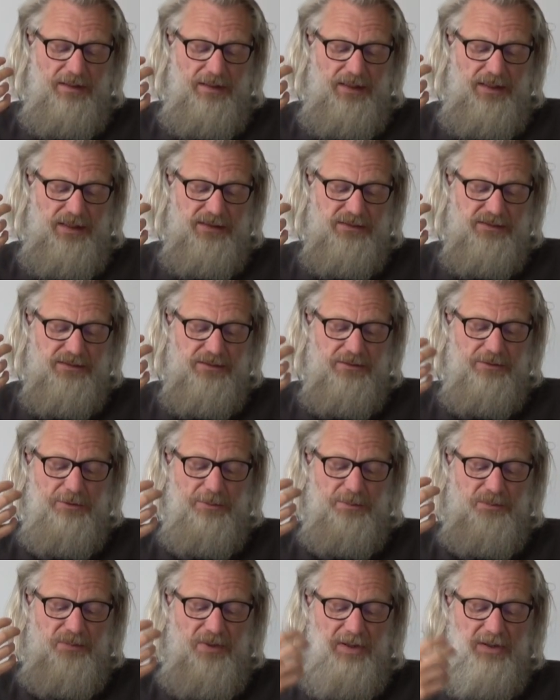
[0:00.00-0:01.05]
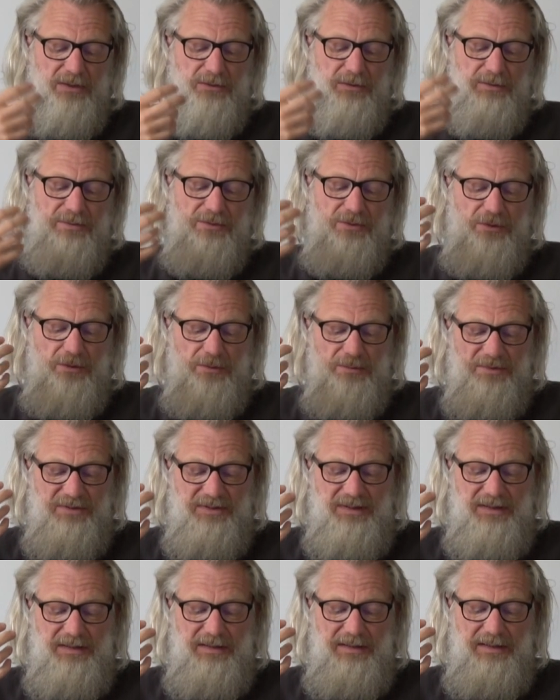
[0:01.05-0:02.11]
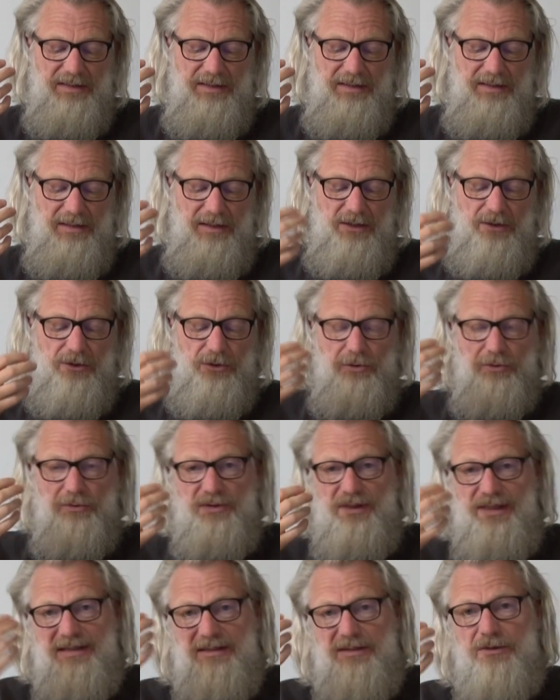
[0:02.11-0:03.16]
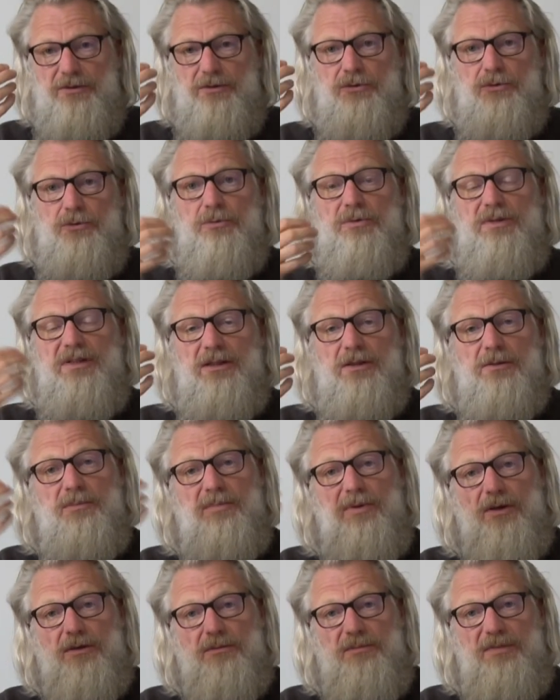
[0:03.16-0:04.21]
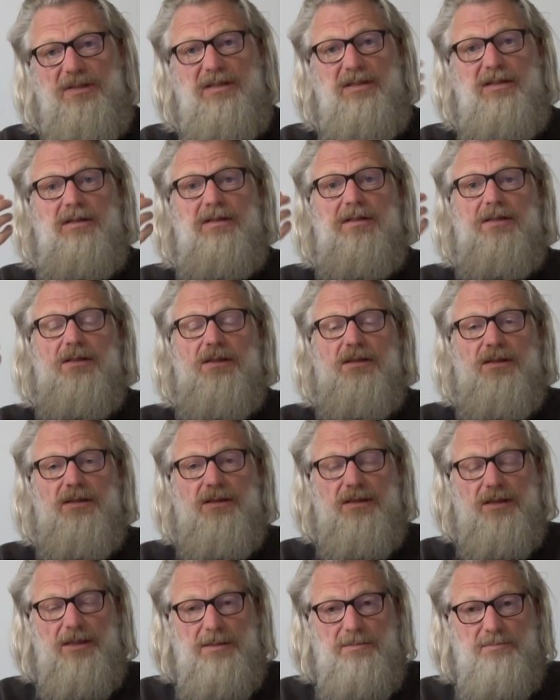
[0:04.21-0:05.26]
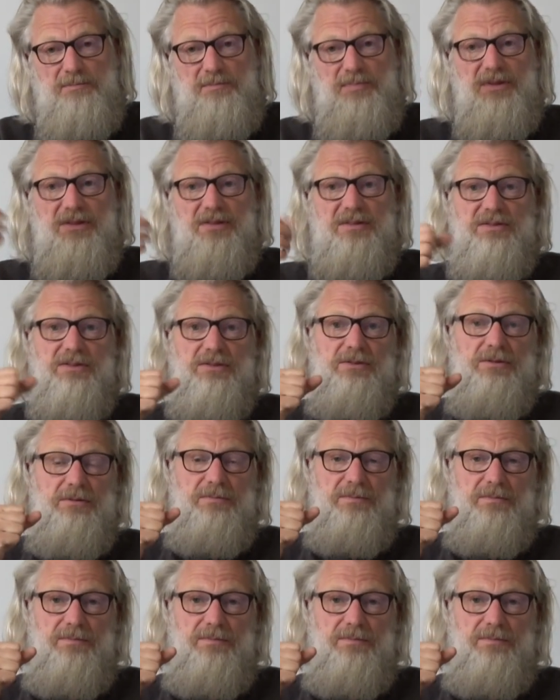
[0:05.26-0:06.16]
as the part of Scrum's DNA connected to the other part, meaning empiricism.